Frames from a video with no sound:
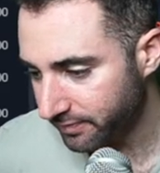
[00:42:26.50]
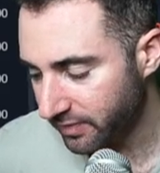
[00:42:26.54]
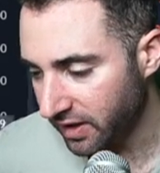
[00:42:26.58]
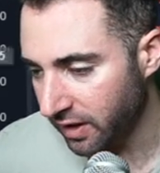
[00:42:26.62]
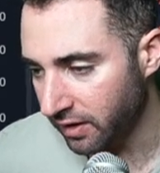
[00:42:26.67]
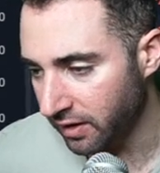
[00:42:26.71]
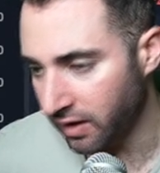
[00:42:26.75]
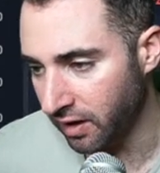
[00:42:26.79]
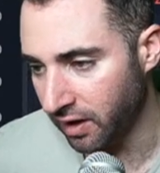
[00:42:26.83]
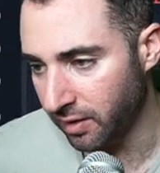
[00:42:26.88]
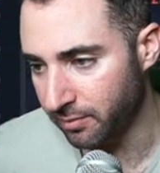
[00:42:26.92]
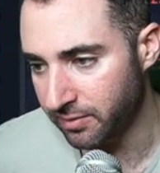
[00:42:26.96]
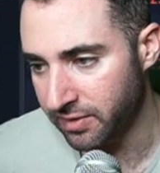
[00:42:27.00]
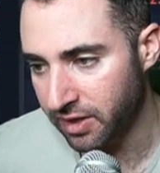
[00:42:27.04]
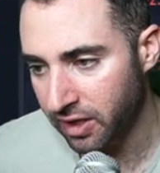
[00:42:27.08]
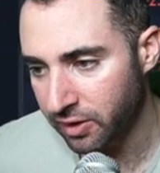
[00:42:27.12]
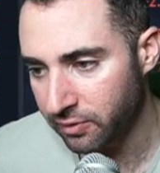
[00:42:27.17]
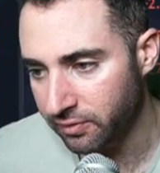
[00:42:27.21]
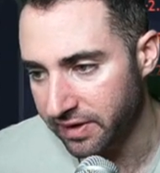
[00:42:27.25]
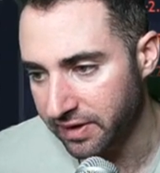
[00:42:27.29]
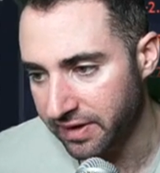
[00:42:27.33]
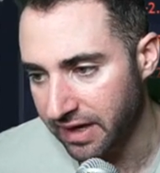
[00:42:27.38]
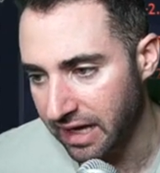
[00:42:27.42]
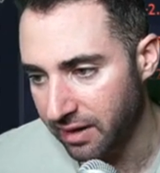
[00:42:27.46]
Not
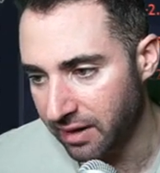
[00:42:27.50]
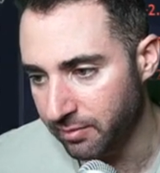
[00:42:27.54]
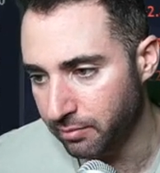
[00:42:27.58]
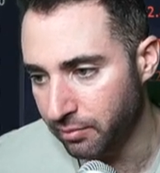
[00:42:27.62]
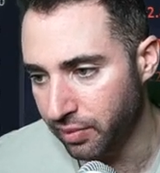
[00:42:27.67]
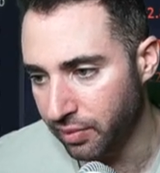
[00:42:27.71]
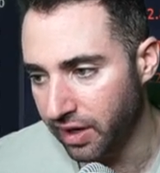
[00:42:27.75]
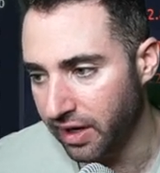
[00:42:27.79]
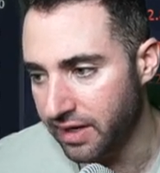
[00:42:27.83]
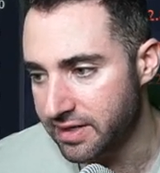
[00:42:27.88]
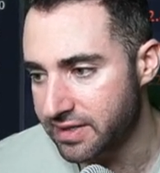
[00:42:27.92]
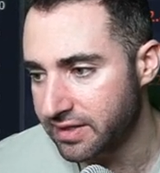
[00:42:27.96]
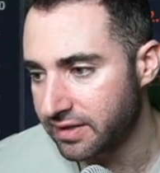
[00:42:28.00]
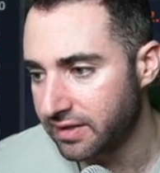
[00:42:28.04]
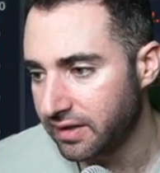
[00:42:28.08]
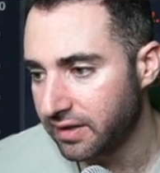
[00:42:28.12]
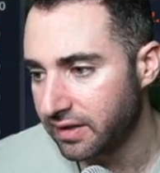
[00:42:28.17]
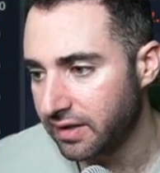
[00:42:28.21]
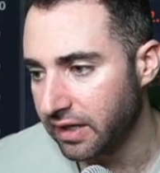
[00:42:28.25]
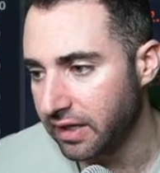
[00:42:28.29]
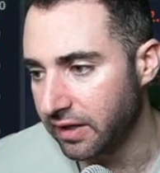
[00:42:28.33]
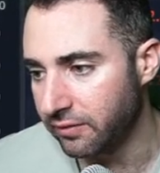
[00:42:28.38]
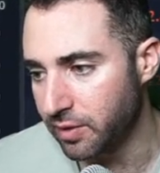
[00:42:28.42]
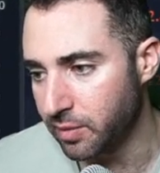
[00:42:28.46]
only that, but
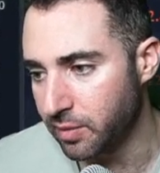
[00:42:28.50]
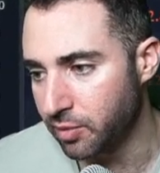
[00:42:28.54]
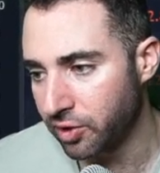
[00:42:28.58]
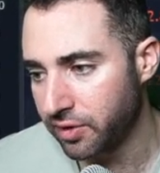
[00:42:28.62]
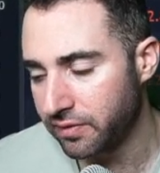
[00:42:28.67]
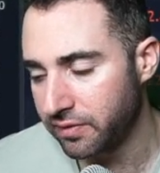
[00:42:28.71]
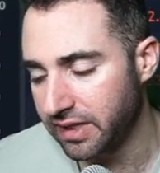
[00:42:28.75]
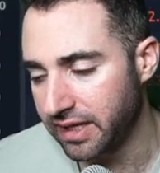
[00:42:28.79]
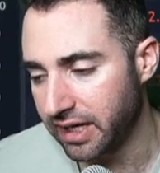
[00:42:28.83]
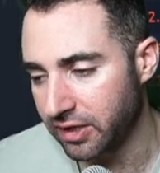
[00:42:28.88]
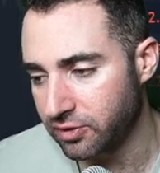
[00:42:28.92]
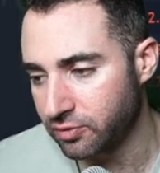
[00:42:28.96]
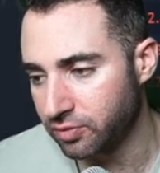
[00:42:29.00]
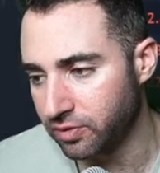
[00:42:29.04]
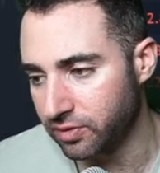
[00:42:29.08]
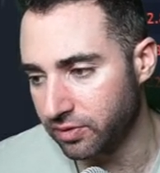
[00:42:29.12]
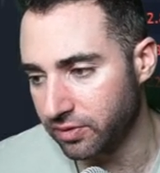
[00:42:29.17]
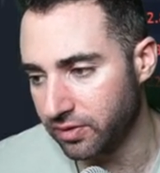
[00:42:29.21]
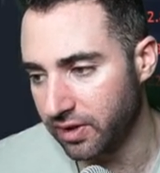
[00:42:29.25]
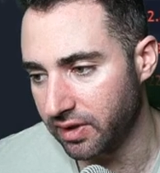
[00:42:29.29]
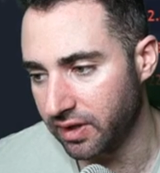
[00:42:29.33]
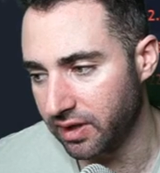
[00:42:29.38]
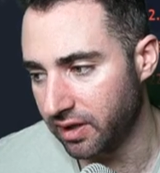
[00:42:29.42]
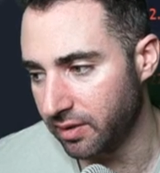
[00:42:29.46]
if we put on the
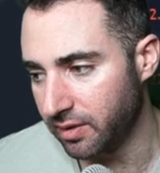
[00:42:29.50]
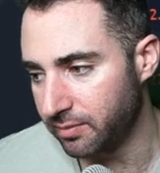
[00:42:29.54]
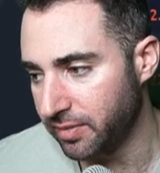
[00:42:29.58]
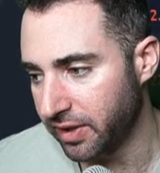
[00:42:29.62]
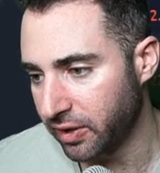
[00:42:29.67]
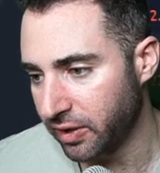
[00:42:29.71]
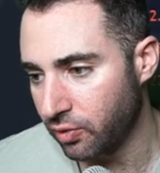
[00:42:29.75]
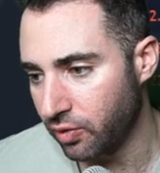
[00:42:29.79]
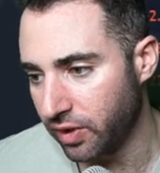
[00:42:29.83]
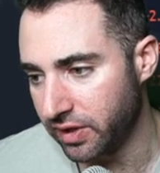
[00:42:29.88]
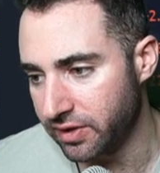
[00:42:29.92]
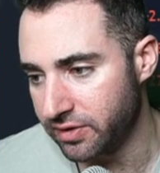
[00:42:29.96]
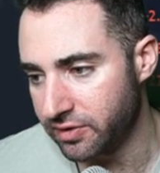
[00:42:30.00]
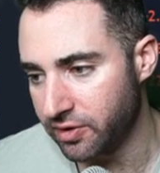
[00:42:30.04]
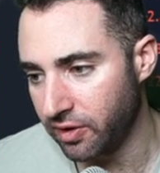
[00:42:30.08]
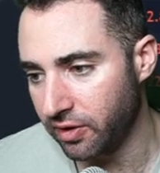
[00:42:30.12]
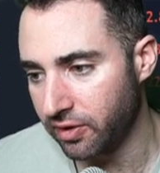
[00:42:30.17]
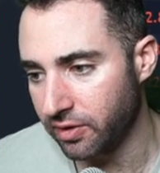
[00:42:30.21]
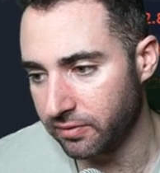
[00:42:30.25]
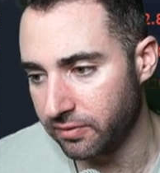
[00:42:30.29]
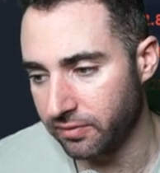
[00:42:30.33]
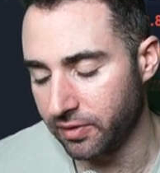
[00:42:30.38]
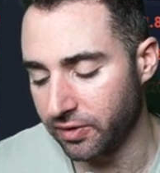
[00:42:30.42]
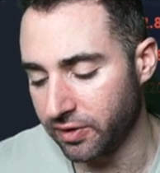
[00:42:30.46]
actual Bitcoin
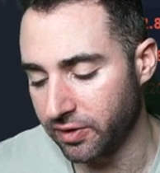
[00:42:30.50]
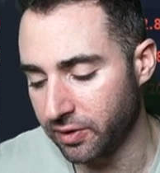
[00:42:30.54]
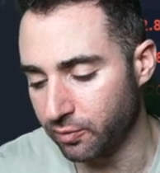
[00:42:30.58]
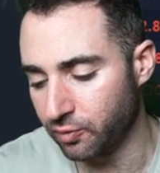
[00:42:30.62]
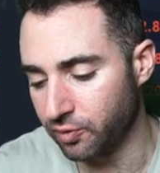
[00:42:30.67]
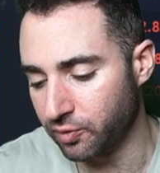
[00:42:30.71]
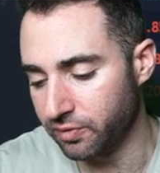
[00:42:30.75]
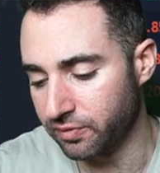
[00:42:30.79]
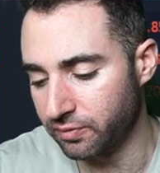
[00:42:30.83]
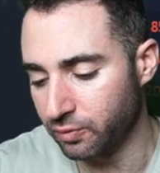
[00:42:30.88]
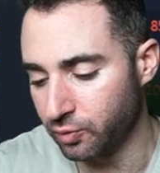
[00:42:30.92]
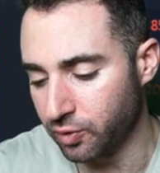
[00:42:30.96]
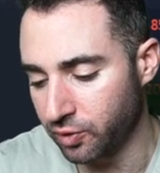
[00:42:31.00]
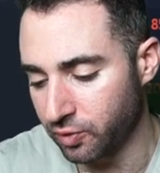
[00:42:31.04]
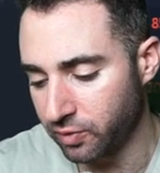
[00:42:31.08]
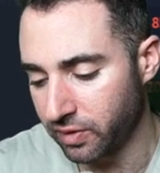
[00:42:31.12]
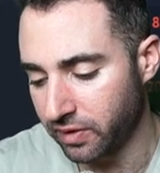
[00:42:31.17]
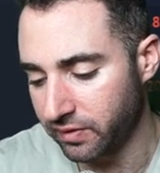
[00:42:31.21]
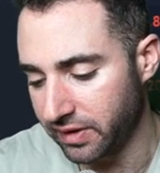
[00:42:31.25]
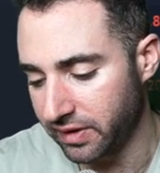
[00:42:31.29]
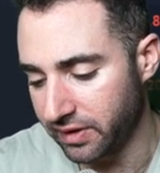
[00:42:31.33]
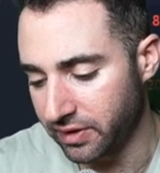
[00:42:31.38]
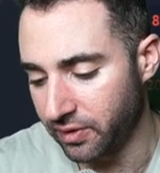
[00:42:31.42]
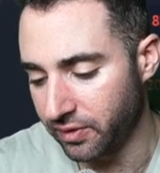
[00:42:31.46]
dollar volume, we'll
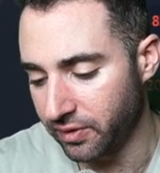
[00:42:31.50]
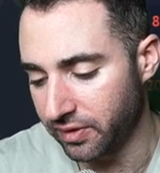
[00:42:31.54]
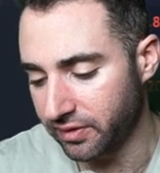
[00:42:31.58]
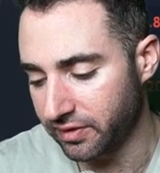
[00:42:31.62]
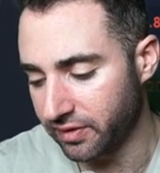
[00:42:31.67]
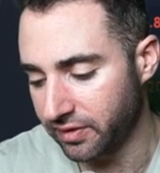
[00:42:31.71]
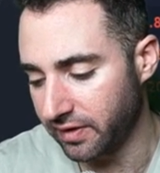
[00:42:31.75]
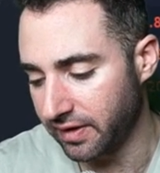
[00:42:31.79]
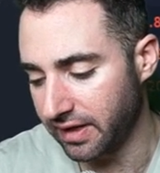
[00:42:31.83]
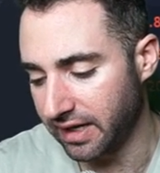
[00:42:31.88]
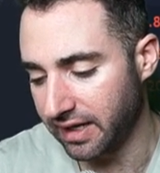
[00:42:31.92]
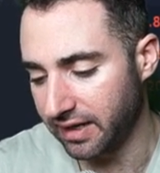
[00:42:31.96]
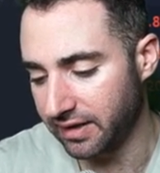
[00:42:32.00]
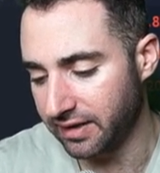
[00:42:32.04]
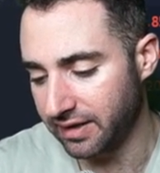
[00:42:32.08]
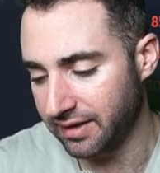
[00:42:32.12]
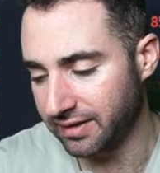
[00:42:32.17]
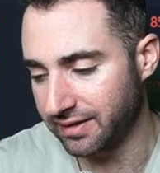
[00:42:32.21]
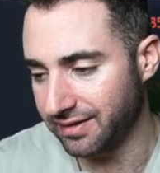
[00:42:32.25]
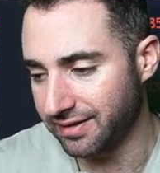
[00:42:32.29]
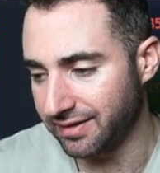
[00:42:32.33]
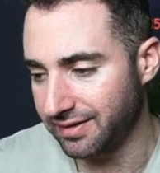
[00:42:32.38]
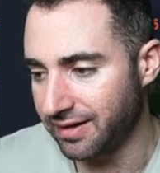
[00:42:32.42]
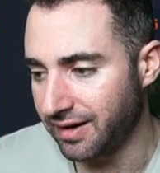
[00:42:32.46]
quickly notice that
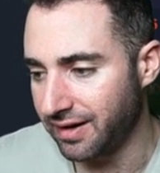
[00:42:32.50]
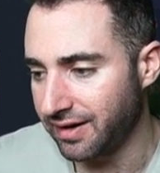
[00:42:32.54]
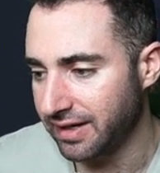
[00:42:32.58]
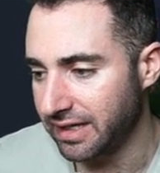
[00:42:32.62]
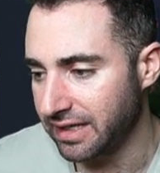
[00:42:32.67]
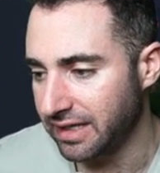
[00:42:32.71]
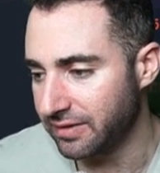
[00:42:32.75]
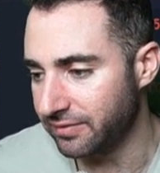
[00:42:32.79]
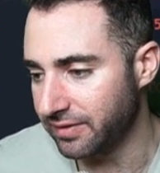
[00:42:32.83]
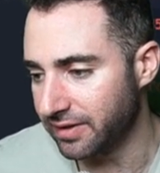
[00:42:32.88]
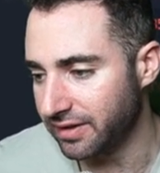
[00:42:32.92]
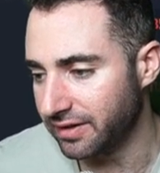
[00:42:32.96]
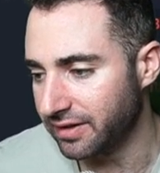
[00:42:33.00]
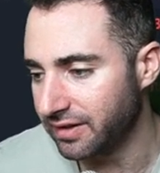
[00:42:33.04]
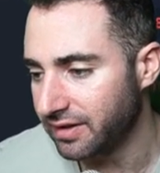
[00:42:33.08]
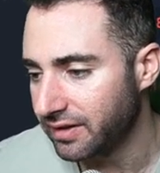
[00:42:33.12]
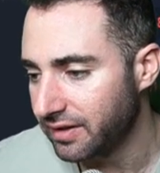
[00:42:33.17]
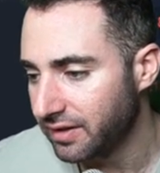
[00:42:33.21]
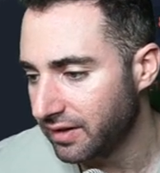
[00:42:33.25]
it's not even,